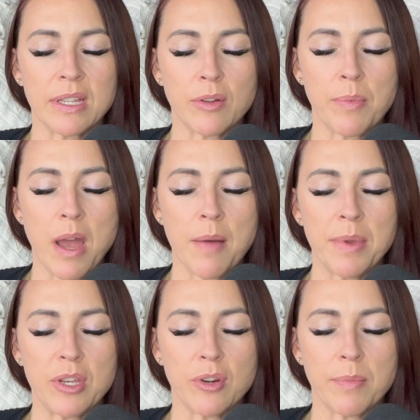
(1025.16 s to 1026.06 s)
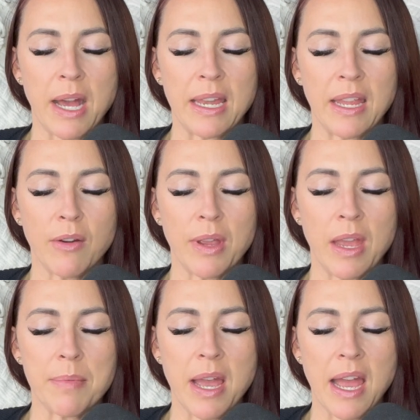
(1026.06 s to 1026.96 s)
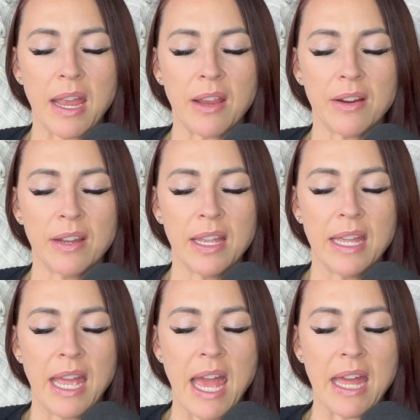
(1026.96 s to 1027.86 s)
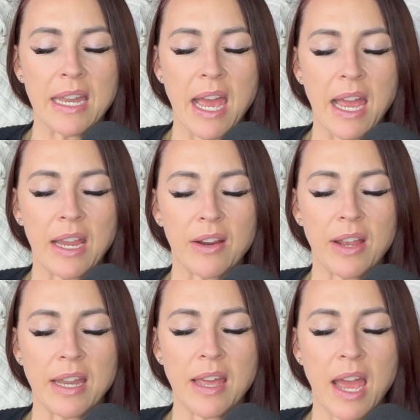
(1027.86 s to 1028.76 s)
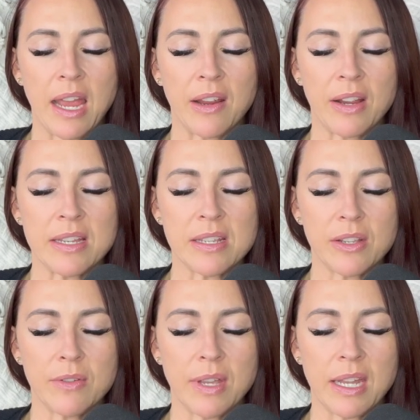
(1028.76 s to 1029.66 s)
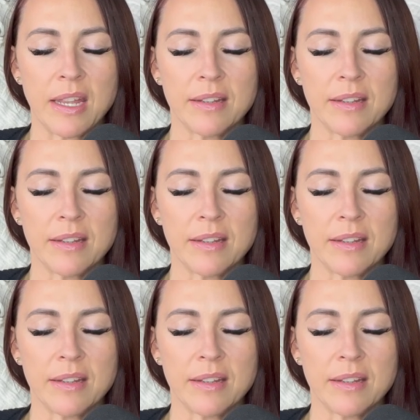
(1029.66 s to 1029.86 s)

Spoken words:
pop in your body, going up higher and higher and higher until you get it.